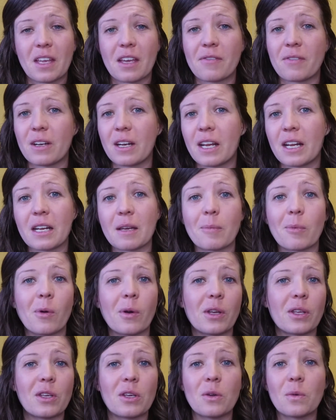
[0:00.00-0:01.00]
If at any
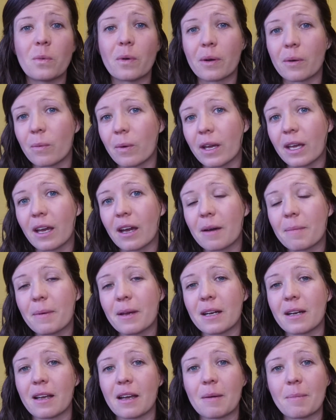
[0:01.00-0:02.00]
point you want to wake
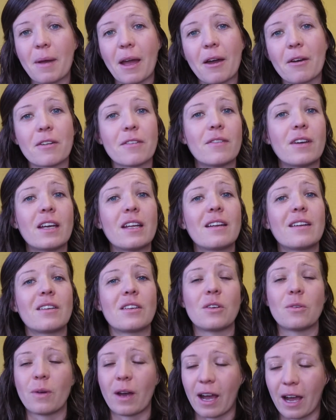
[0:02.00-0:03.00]
up and come out of it,
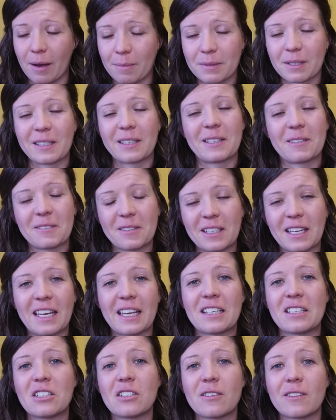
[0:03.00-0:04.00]
you absolutely
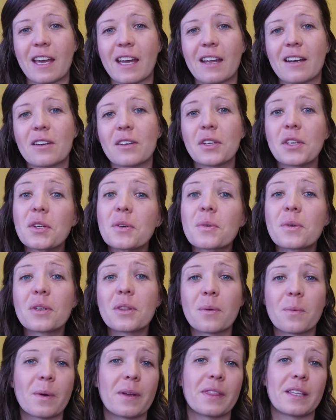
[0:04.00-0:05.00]
can do that. You
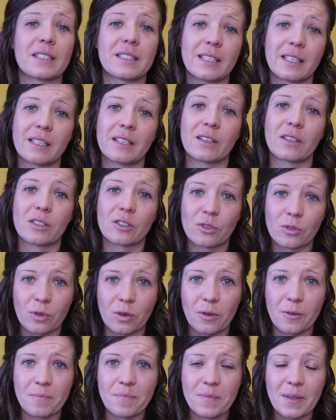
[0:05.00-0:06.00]
are the one that's in
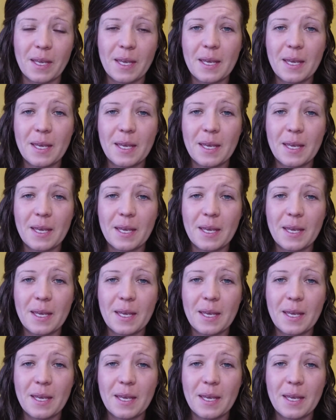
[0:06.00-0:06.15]
control.